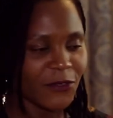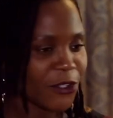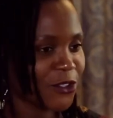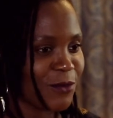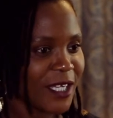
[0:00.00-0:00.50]

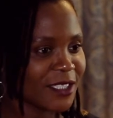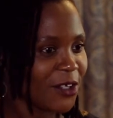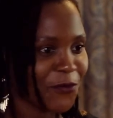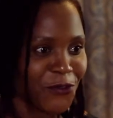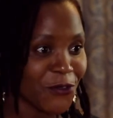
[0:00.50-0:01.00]
thought to
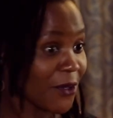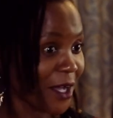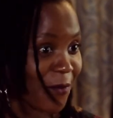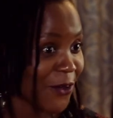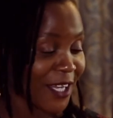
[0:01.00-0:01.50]
myself, no,
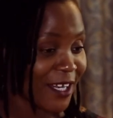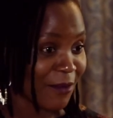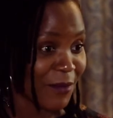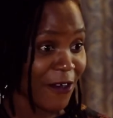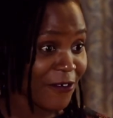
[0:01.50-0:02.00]
I'm not
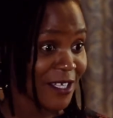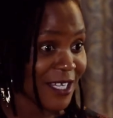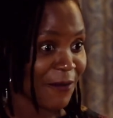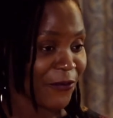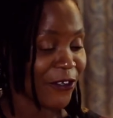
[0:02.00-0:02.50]
getting
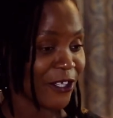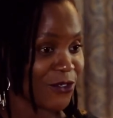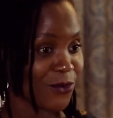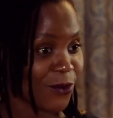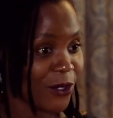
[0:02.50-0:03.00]
married. I'm going
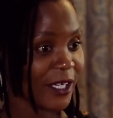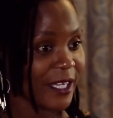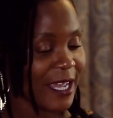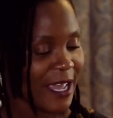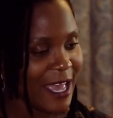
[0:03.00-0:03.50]
to
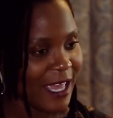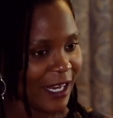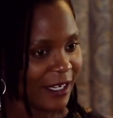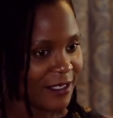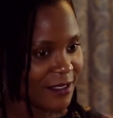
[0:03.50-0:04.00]
work
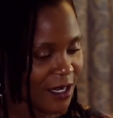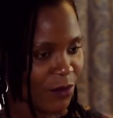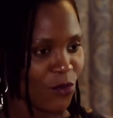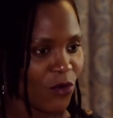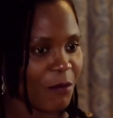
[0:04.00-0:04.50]
and
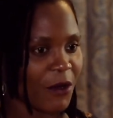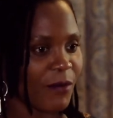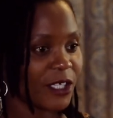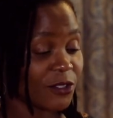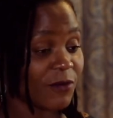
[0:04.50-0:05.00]
understand more about
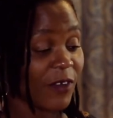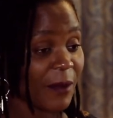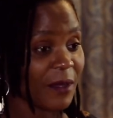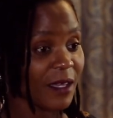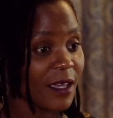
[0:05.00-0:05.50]
mushroom
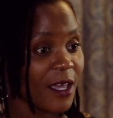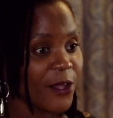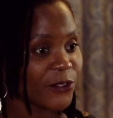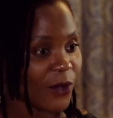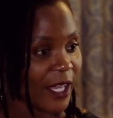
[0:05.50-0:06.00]
farming
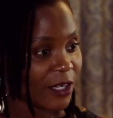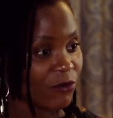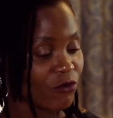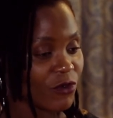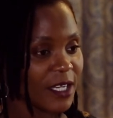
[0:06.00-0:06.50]
so I
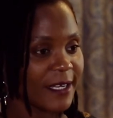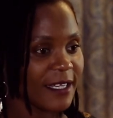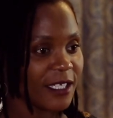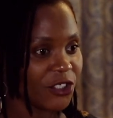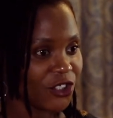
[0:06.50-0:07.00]
can
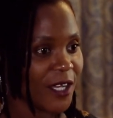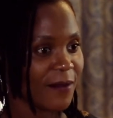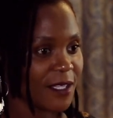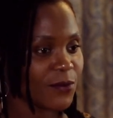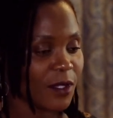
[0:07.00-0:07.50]
really share
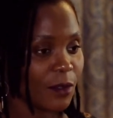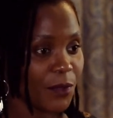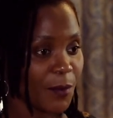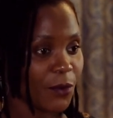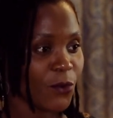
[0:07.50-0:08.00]
this with the
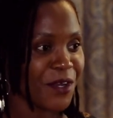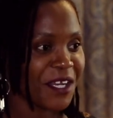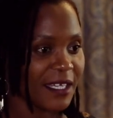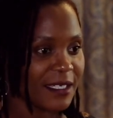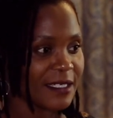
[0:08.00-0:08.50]
people who
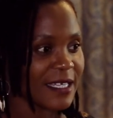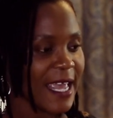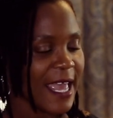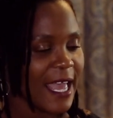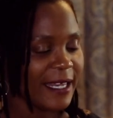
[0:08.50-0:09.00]
need it.
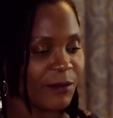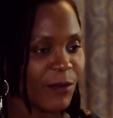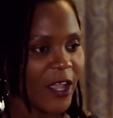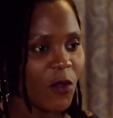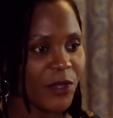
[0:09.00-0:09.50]
And in
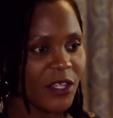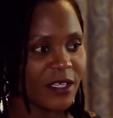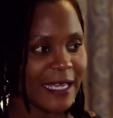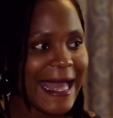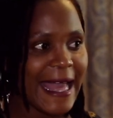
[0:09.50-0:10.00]
my
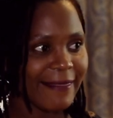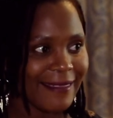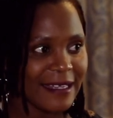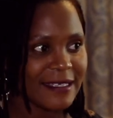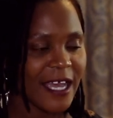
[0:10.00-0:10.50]
opinion, at
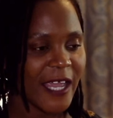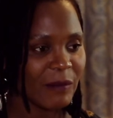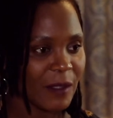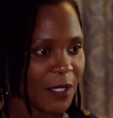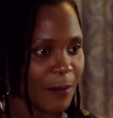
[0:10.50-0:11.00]
that
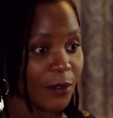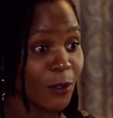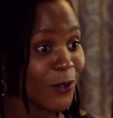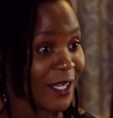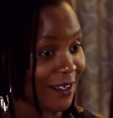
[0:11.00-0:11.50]
time, the people
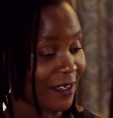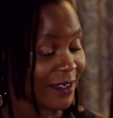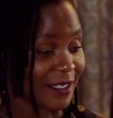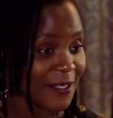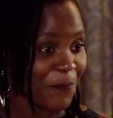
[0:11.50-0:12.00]
who
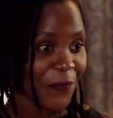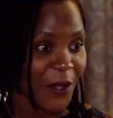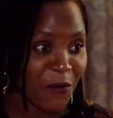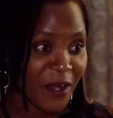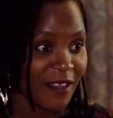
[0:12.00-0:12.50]
needed it
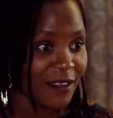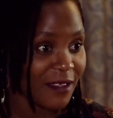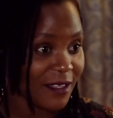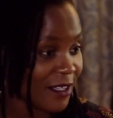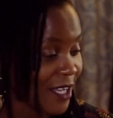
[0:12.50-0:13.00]
were
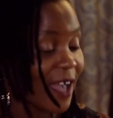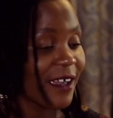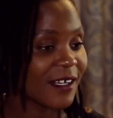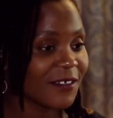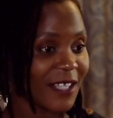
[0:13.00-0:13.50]
the
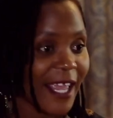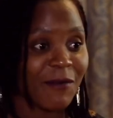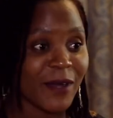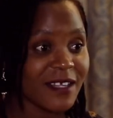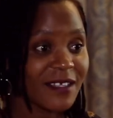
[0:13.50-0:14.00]
young girls
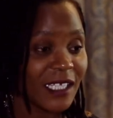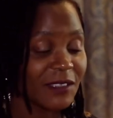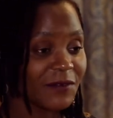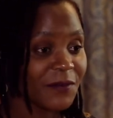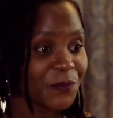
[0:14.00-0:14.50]
like
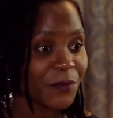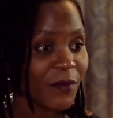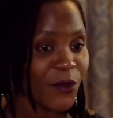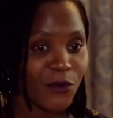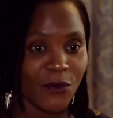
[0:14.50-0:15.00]
myself,
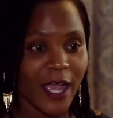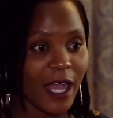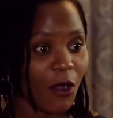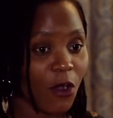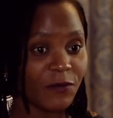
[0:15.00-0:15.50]
who
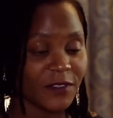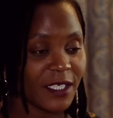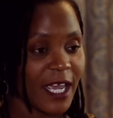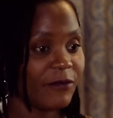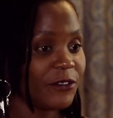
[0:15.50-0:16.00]

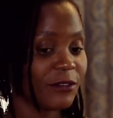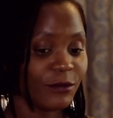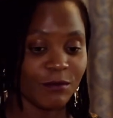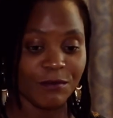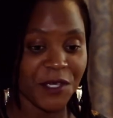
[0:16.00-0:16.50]
often have
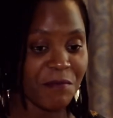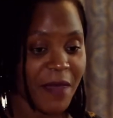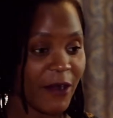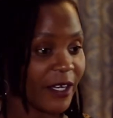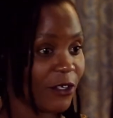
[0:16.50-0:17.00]
to be
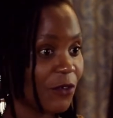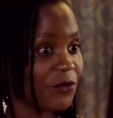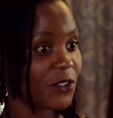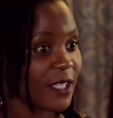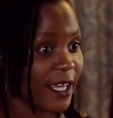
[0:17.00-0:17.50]
married
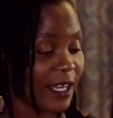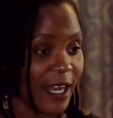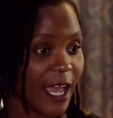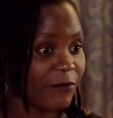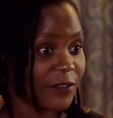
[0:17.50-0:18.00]
off so they
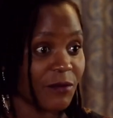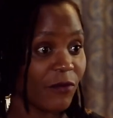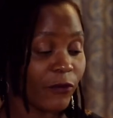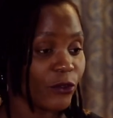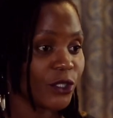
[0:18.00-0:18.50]
can have some
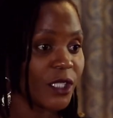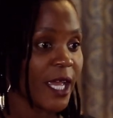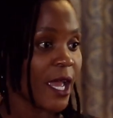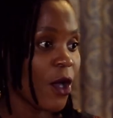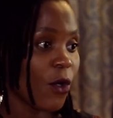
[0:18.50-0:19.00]
food,
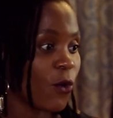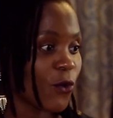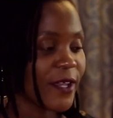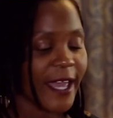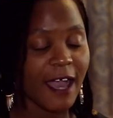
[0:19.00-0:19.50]

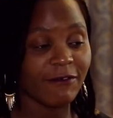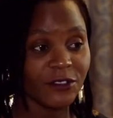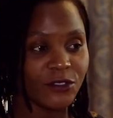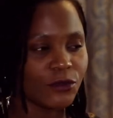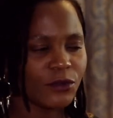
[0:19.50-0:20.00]
or they have
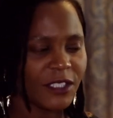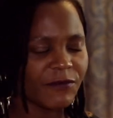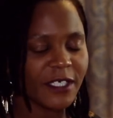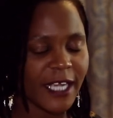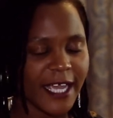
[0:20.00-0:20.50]
to do different